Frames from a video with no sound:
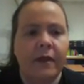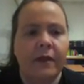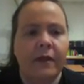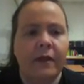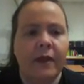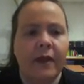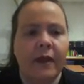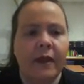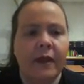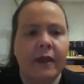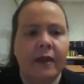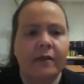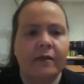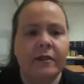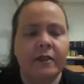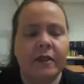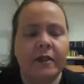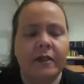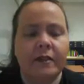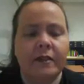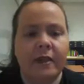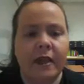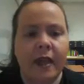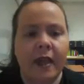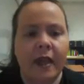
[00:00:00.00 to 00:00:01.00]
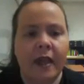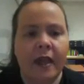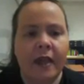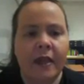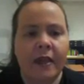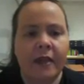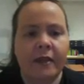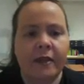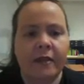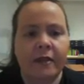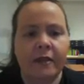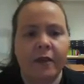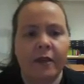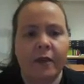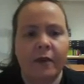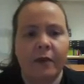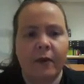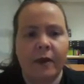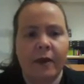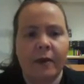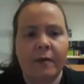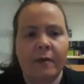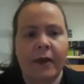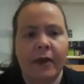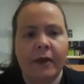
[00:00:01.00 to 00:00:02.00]
That gives us a to the
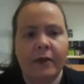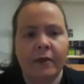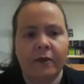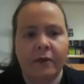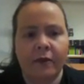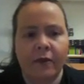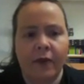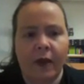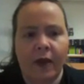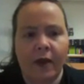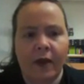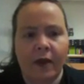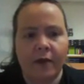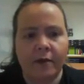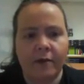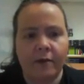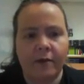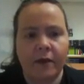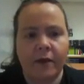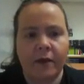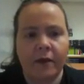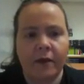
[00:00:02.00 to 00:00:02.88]
3 minus 5.